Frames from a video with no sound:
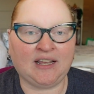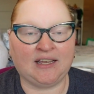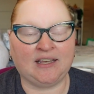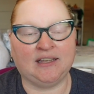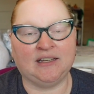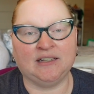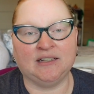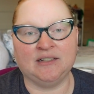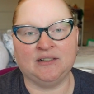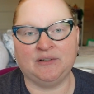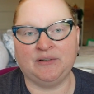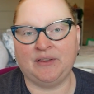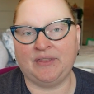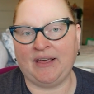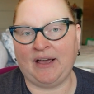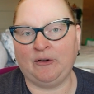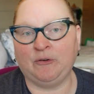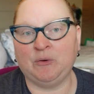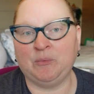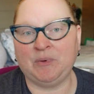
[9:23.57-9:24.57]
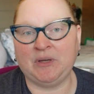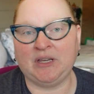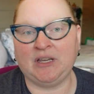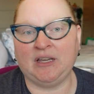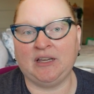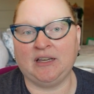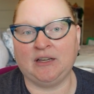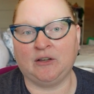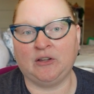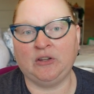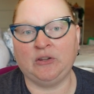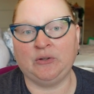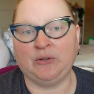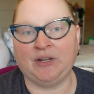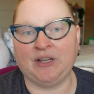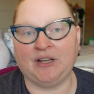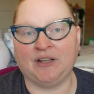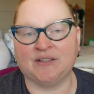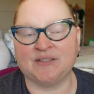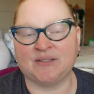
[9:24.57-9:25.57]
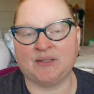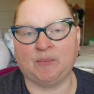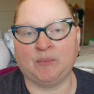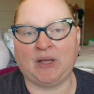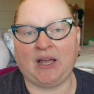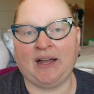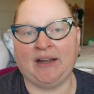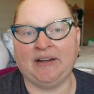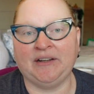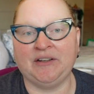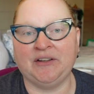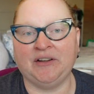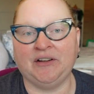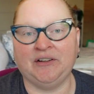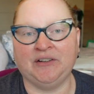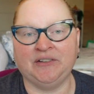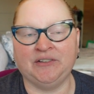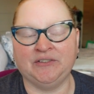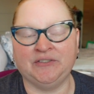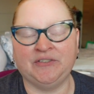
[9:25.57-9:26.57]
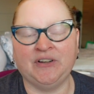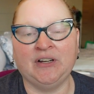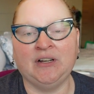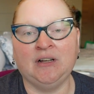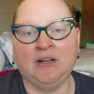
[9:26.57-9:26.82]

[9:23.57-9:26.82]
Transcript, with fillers: and that would be including some kind of